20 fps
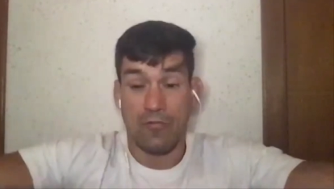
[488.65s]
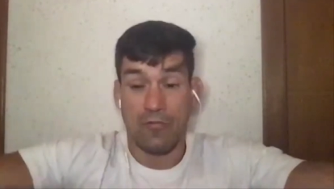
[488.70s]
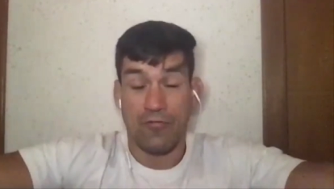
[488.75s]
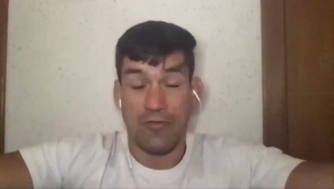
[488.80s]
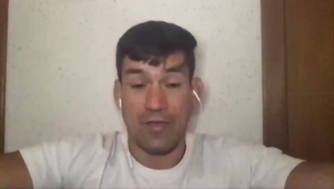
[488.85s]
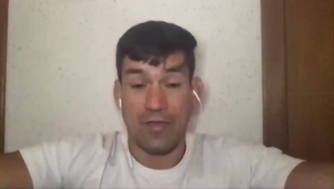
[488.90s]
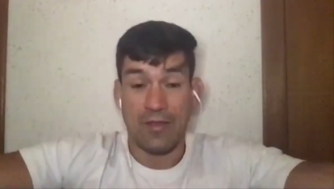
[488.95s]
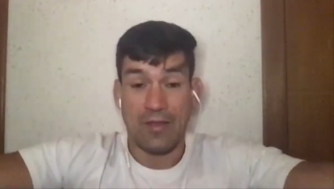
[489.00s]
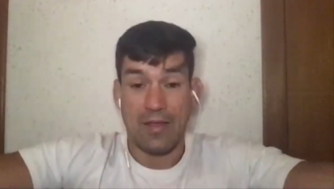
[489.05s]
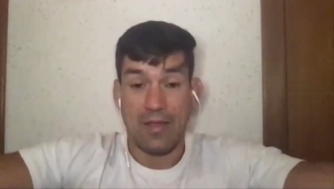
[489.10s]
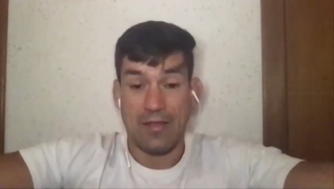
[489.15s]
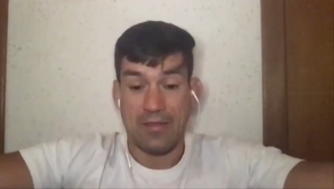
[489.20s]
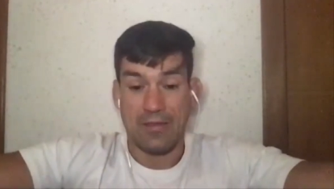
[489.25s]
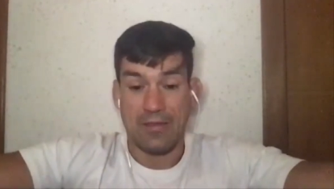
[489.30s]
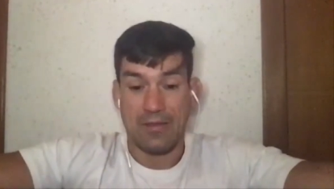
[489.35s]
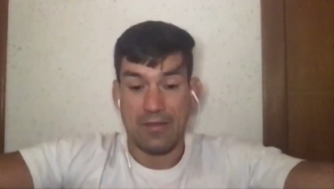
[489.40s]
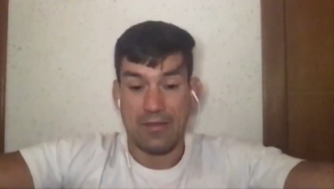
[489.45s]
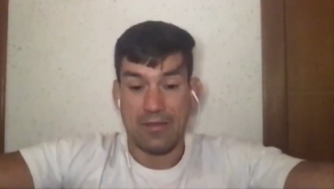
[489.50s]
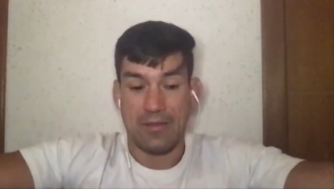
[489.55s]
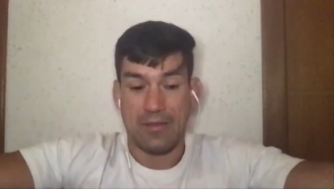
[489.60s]
think
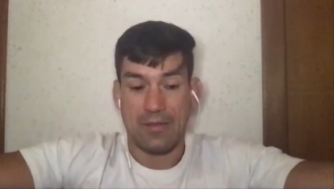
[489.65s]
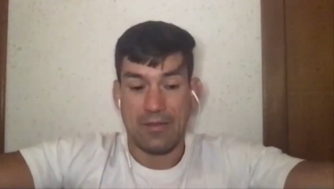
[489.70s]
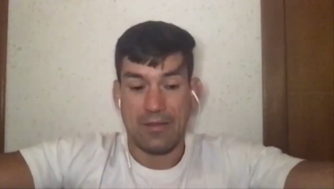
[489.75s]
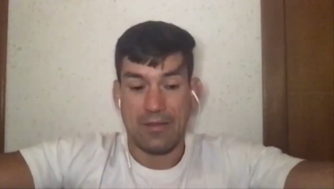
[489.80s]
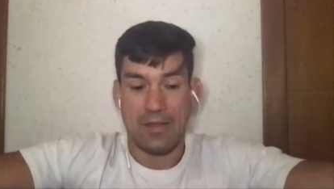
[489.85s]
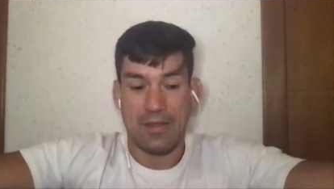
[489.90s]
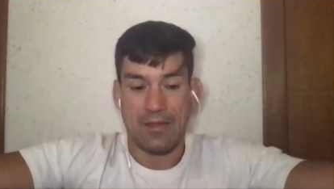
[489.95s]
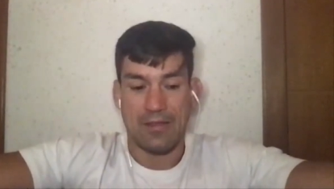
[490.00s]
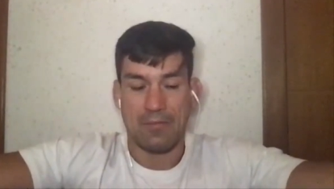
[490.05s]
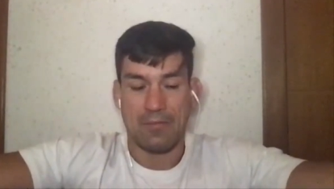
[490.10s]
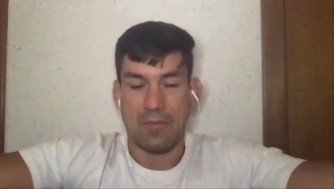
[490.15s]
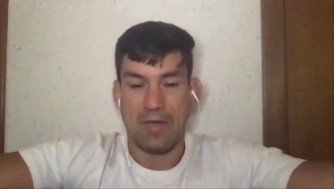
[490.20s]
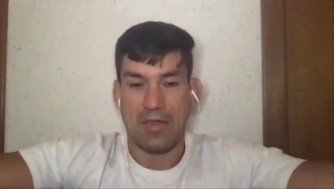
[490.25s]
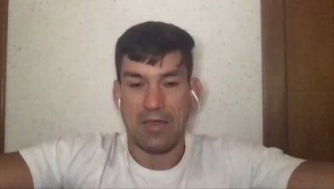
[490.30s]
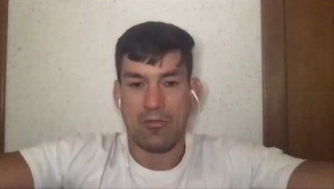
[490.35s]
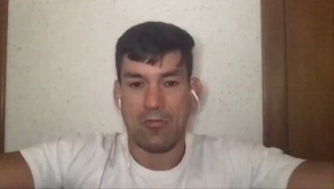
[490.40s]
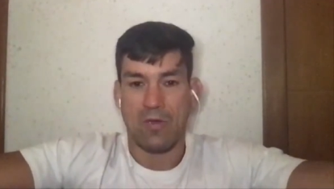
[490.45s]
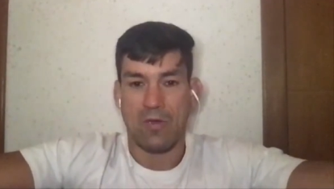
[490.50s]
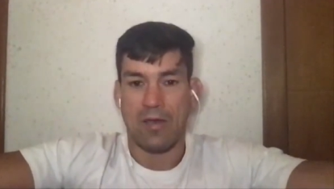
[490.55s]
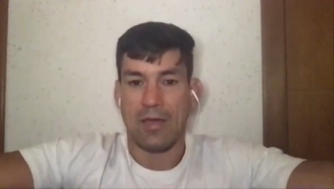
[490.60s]
that's that's the
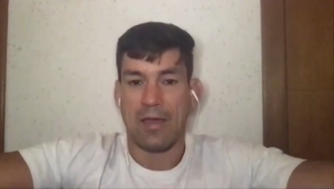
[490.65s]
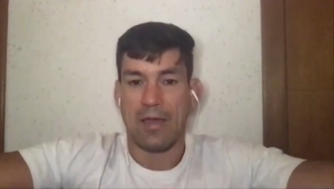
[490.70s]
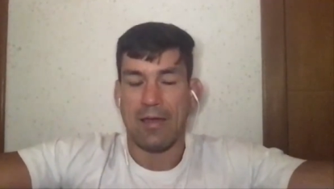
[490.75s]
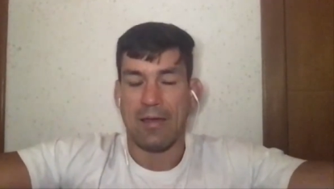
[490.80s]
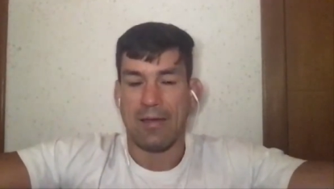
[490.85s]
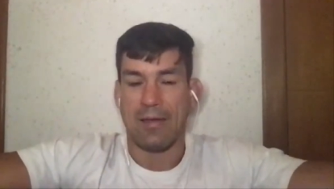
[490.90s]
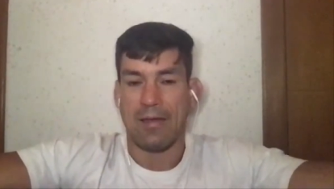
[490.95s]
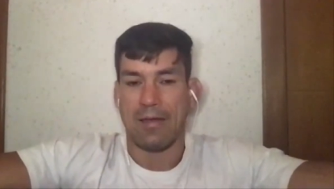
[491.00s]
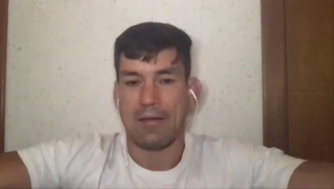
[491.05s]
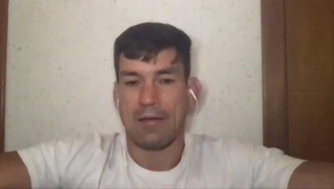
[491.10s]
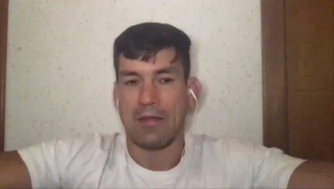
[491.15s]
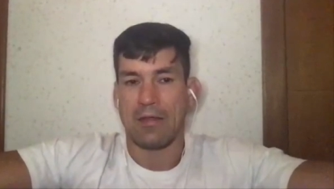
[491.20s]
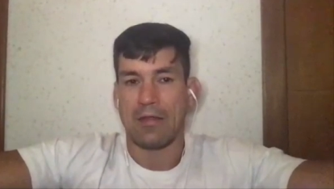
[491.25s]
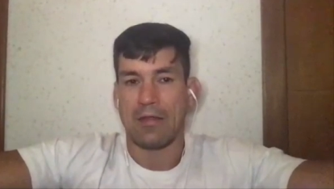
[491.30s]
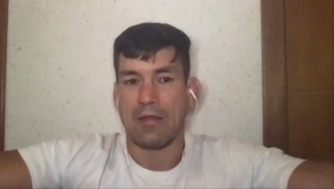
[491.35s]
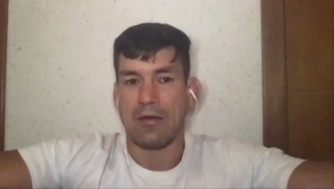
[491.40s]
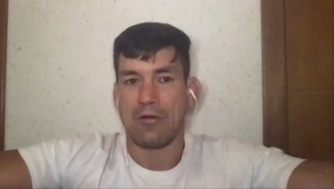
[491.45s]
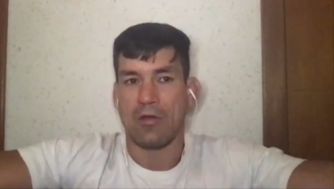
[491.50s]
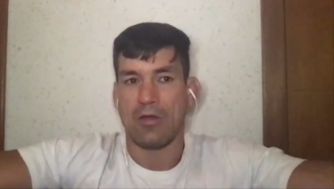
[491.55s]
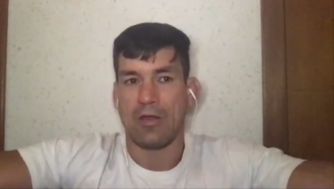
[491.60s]
best way. I,
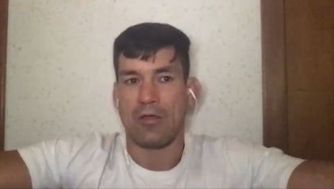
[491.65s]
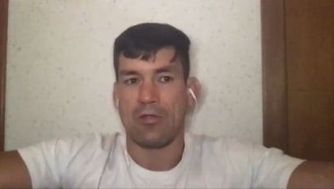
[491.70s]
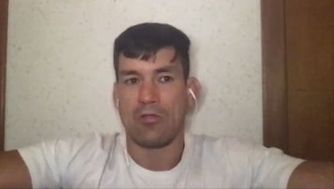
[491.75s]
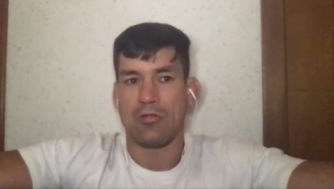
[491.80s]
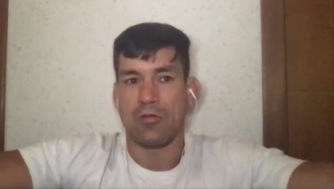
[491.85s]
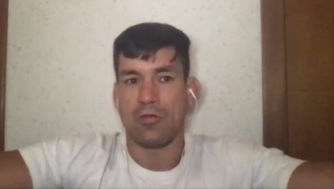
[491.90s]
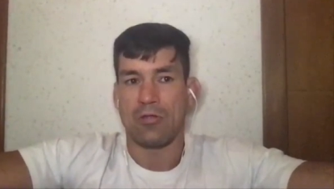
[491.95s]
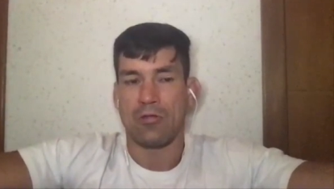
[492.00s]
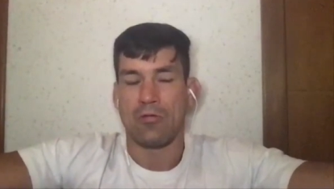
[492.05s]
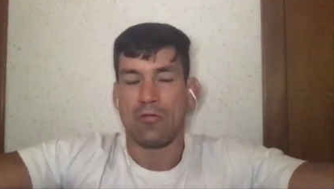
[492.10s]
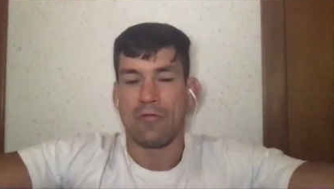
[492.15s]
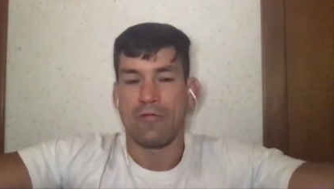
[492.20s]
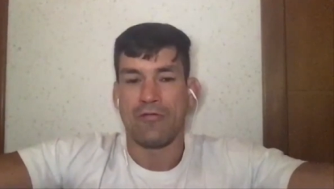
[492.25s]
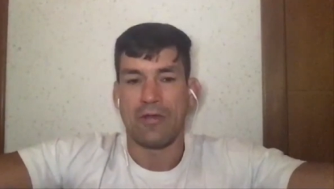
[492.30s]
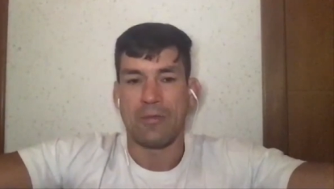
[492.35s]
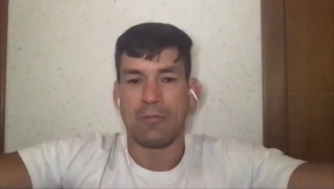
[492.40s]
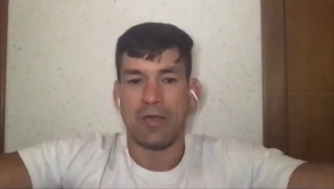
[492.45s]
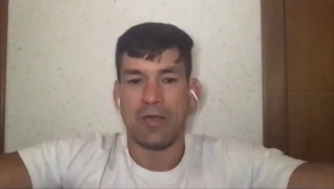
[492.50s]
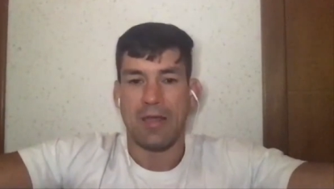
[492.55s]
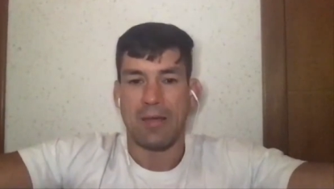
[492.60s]
I not I just don't
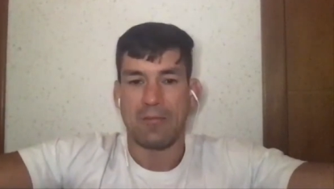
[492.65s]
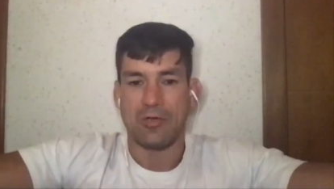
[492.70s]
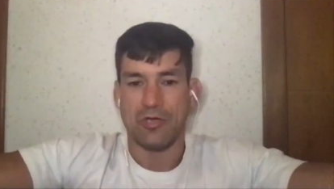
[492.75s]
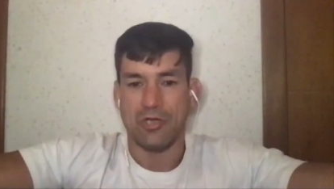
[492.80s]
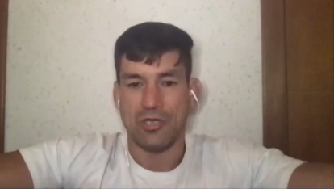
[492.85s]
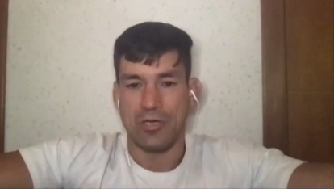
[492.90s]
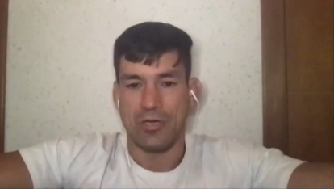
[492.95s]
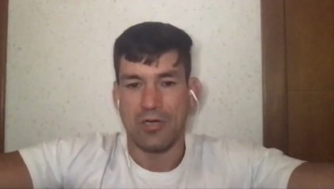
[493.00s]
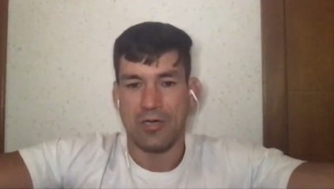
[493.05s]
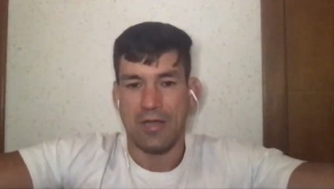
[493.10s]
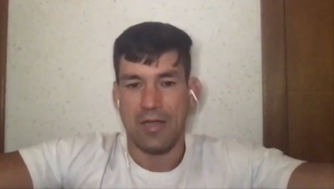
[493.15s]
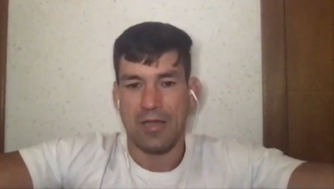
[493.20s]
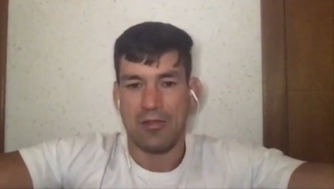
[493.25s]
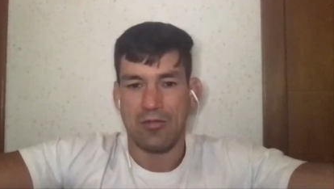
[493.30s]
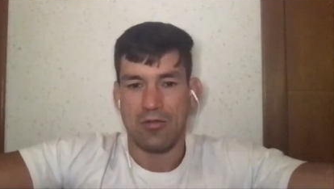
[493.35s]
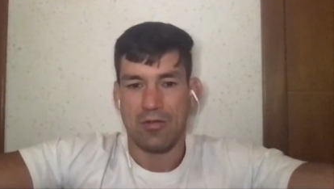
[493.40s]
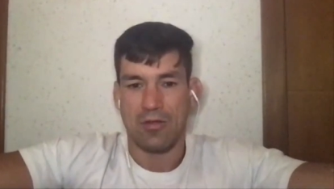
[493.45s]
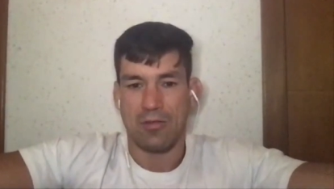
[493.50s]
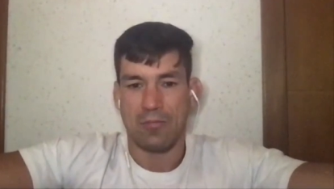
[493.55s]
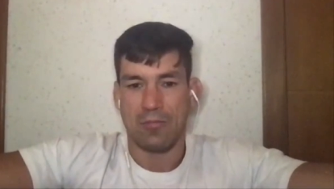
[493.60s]
think, but I'm sure
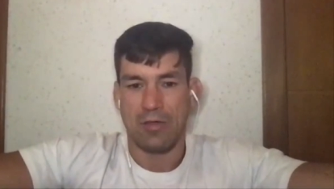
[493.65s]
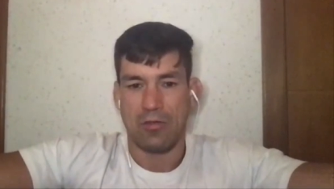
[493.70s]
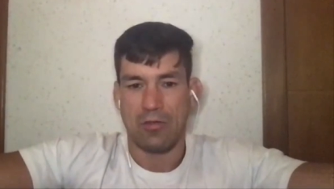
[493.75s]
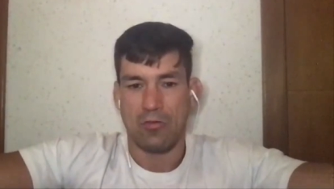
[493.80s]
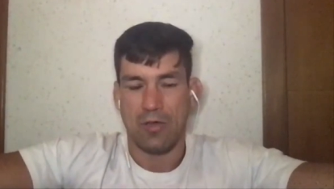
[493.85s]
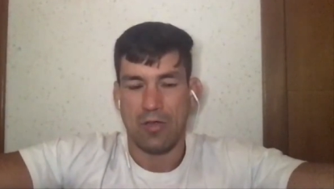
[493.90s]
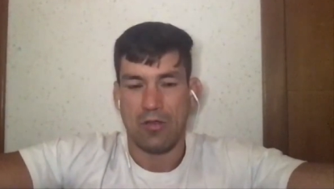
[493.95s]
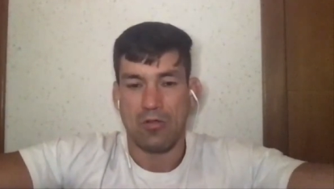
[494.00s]
that's not the best way.